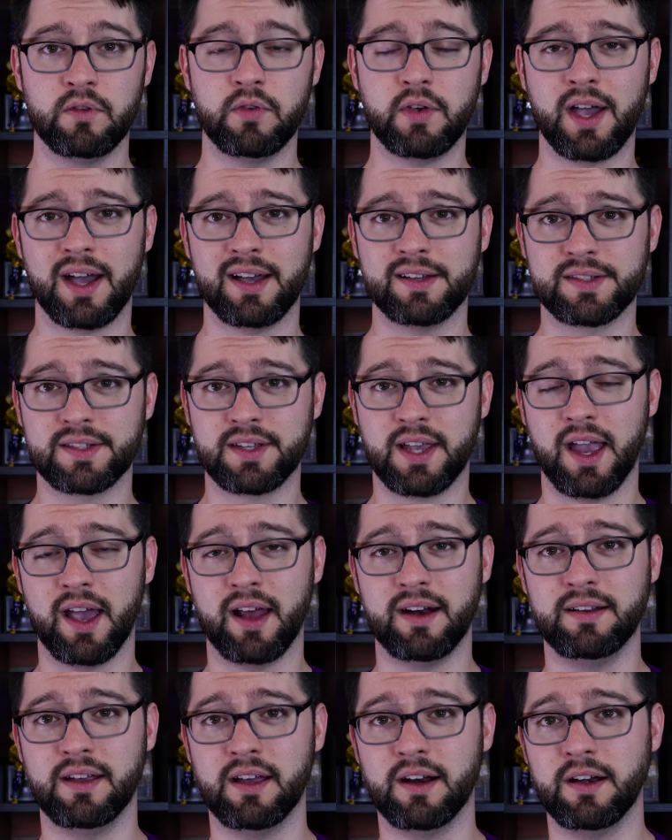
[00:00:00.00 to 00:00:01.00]
If you guys
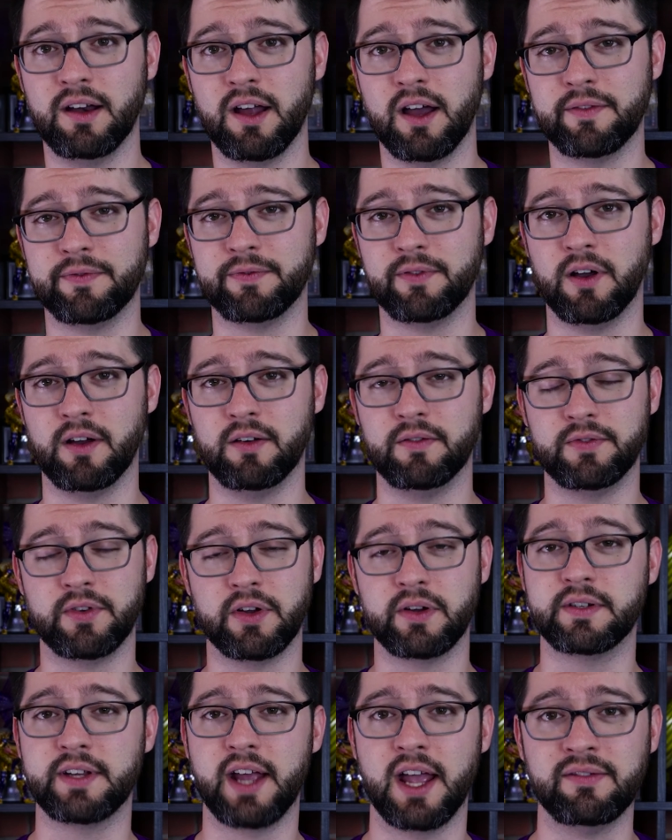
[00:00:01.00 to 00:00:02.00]
can't get enough of
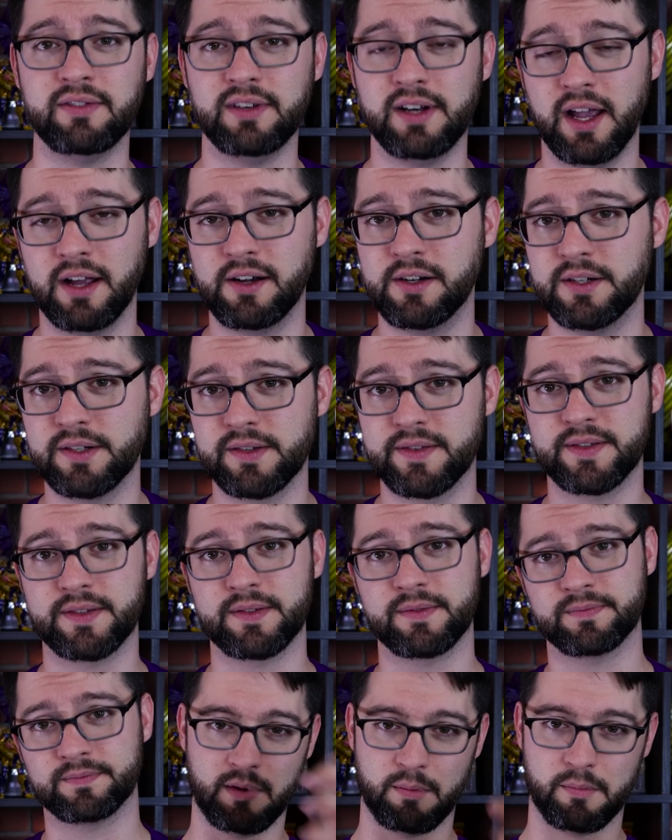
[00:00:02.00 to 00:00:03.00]
your
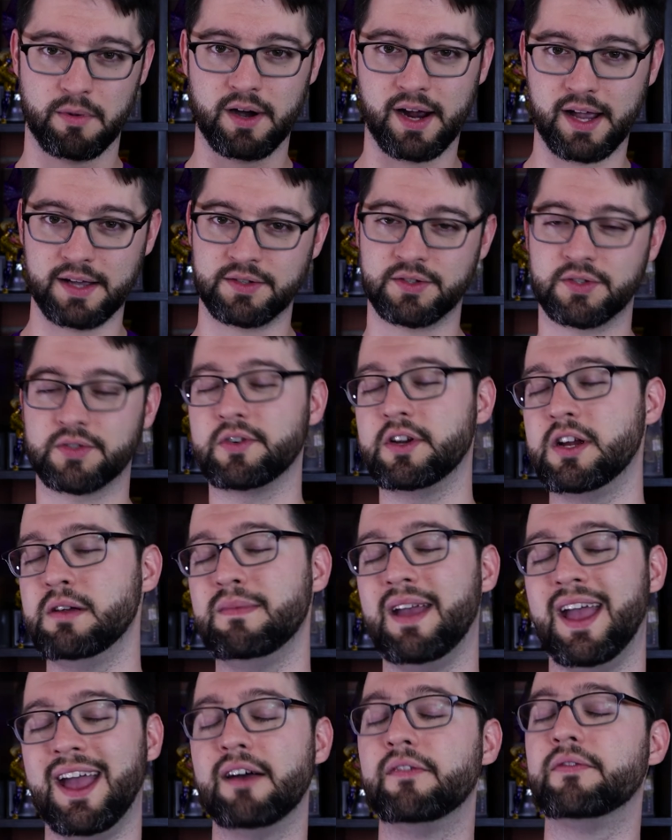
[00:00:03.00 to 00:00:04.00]
Davinators, remember I
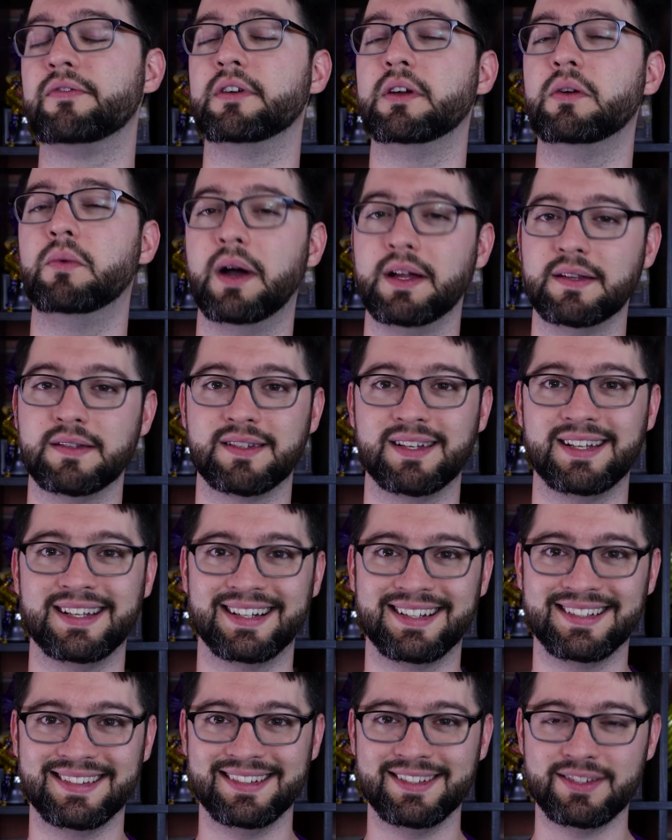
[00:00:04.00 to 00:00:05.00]
stream every Wednesday
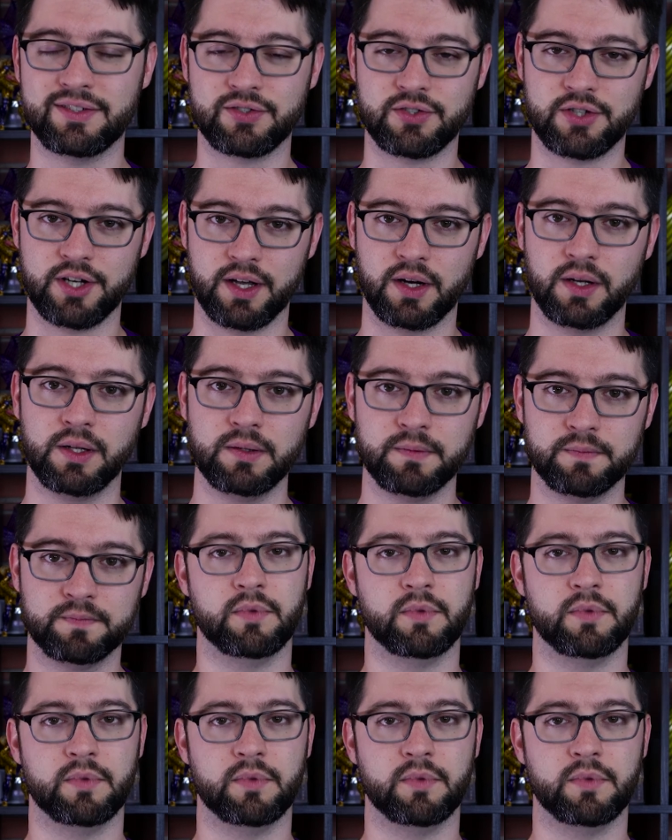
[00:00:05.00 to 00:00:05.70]
on this channel.